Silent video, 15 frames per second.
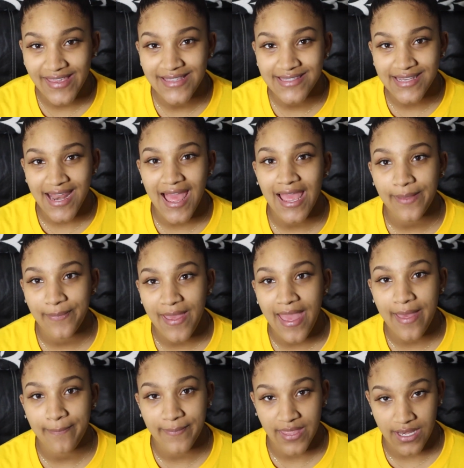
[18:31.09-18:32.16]
It's an
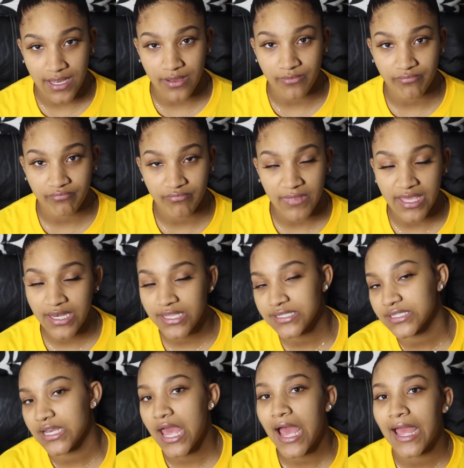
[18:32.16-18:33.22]
iPad mini. It
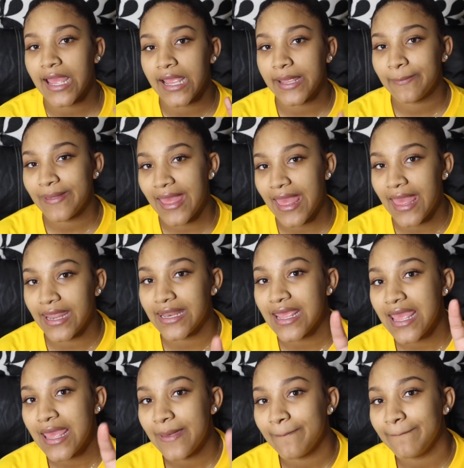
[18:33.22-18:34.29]
is an iPad
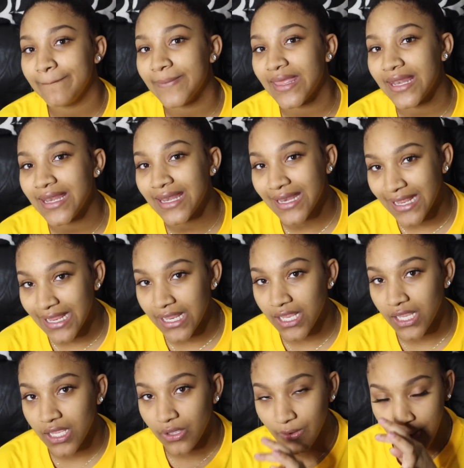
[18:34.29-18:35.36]
mini,
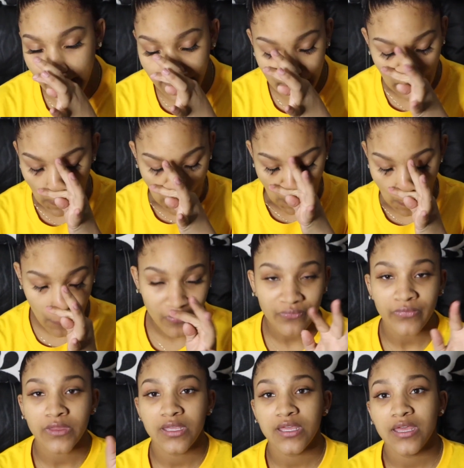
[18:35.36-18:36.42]
okay?
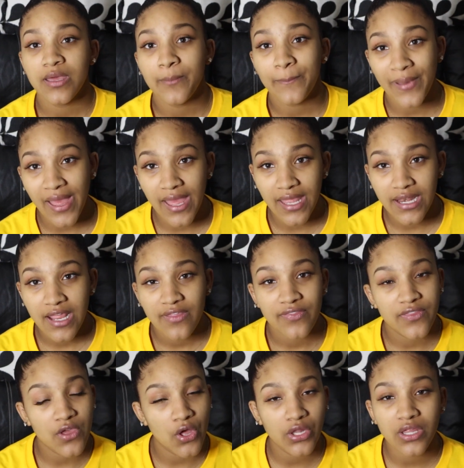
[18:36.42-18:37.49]
But
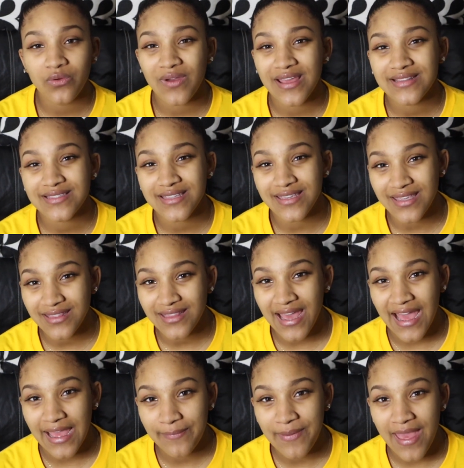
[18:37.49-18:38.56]
the only way to get the
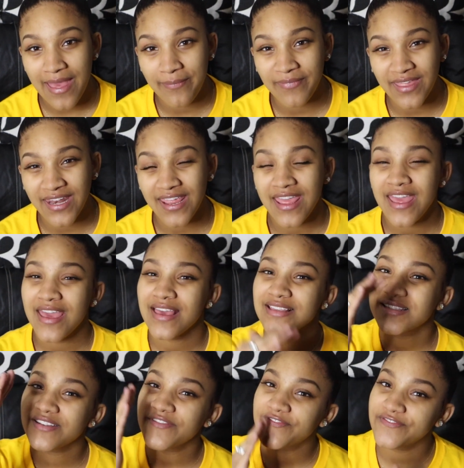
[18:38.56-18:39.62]
iPad mini
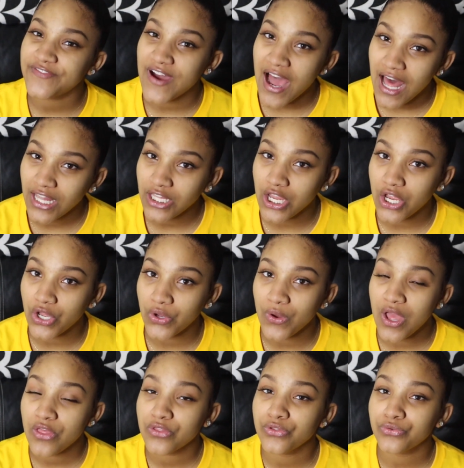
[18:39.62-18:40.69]
is to
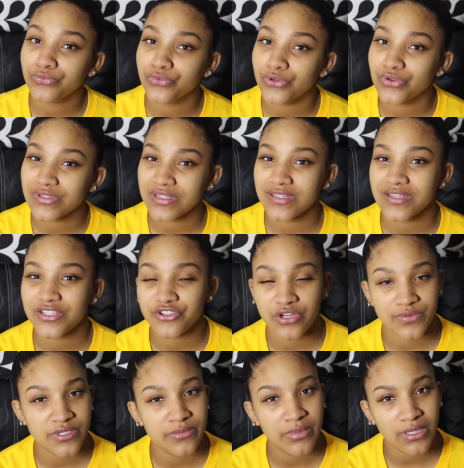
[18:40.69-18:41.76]
follow the rules in the
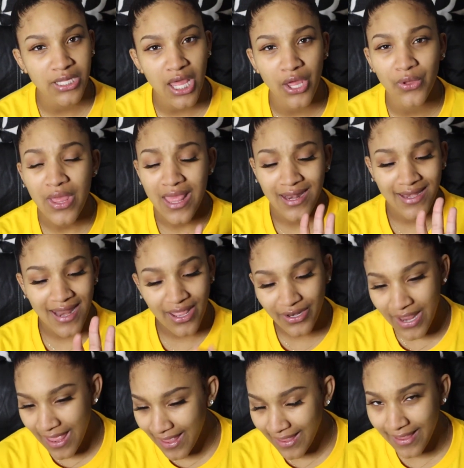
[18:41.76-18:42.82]
description below. Now,
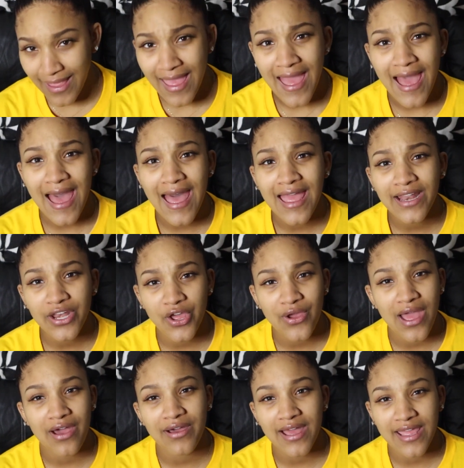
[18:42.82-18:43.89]
hey, I
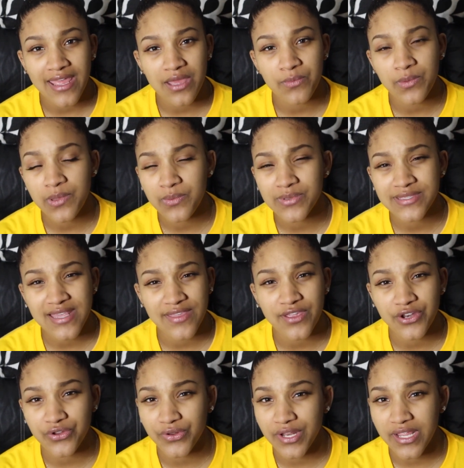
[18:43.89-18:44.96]
know how I am when people say
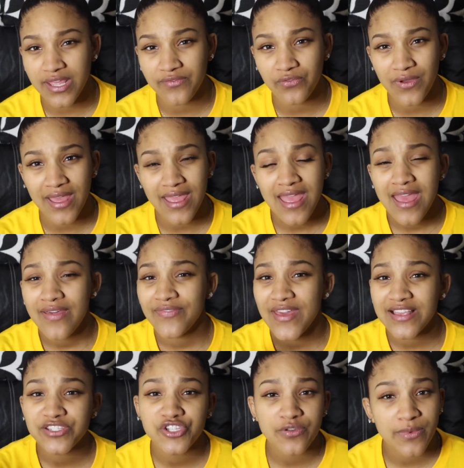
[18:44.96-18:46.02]
they're doing a giveaway.
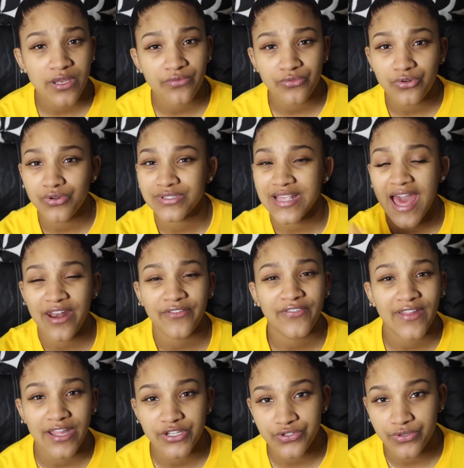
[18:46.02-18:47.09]
That's too many rules. I don't
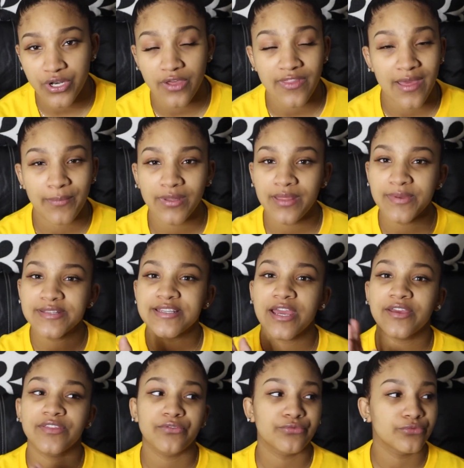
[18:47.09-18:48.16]
feel like doing all that. But let me
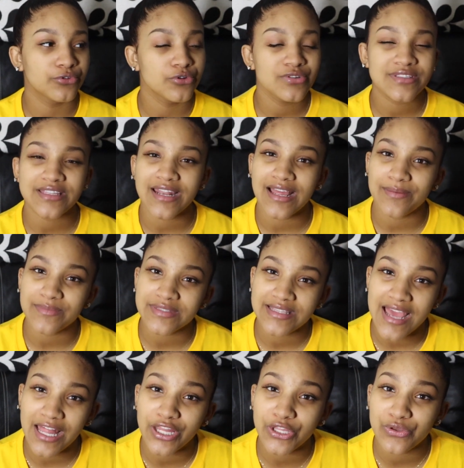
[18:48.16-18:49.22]
tell you, the rules that I'm
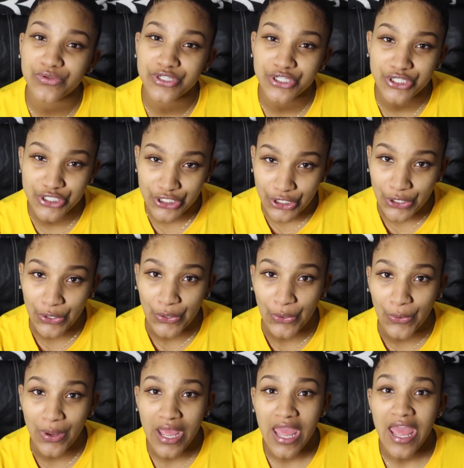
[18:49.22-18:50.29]
telling you to
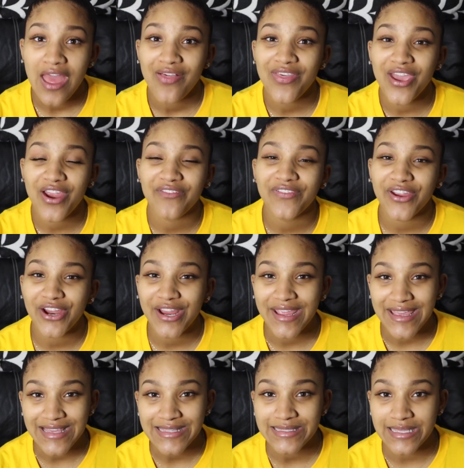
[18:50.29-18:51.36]
do, they are very
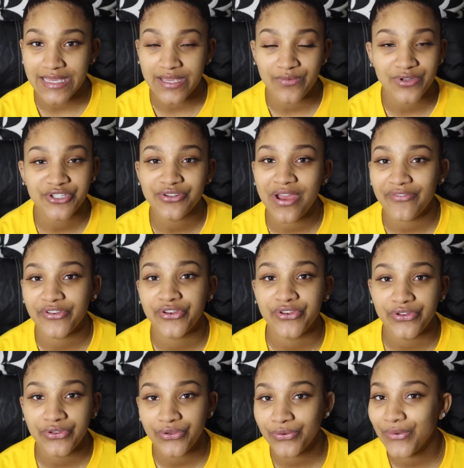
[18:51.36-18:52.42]
easy. What you have to
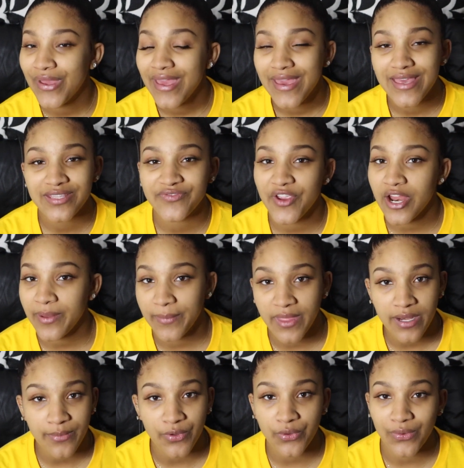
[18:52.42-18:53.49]
do is very
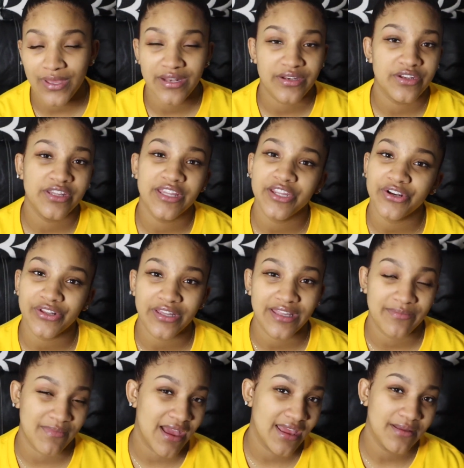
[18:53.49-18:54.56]
minimal. It
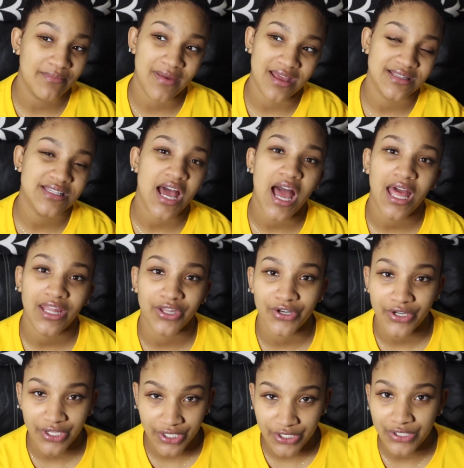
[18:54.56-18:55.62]
literally, like my
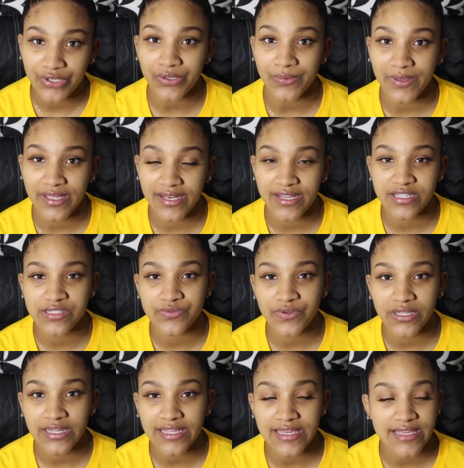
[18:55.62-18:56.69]
toddler could do it. It's
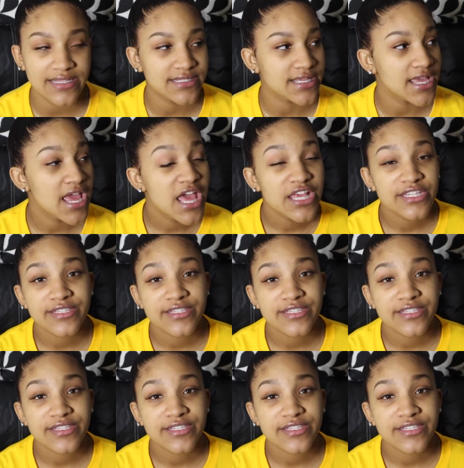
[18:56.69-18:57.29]
really easy.